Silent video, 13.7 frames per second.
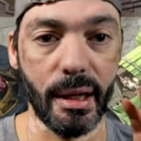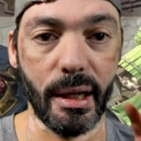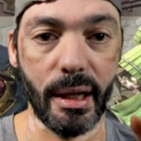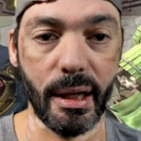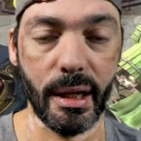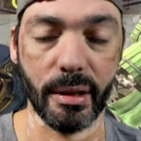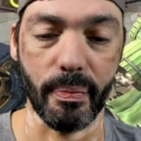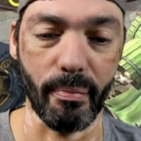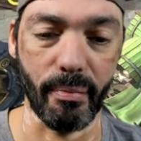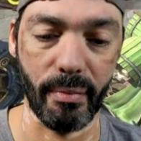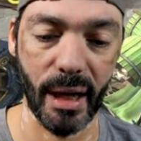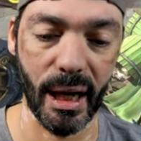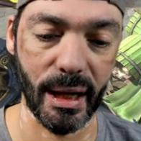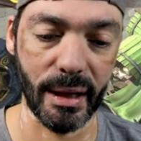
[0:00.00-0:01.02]
it
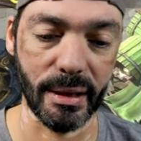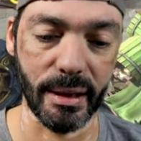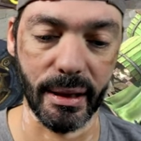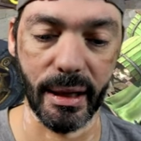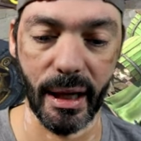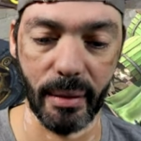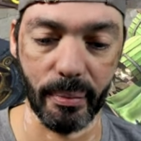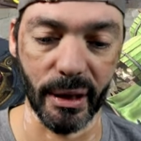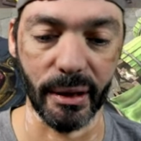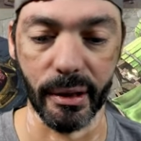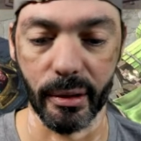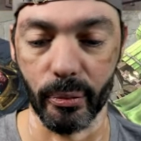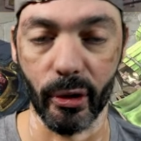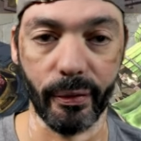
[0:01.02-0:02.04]
made the game a
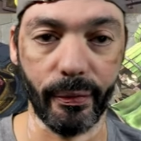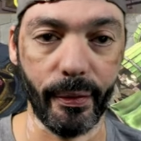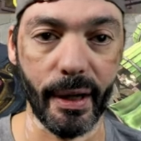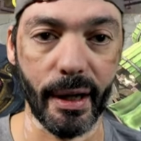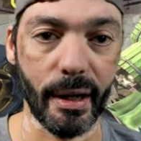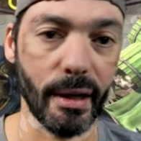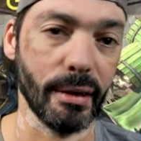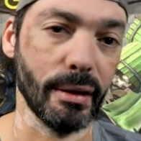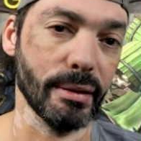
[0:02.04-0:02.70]
little more fair.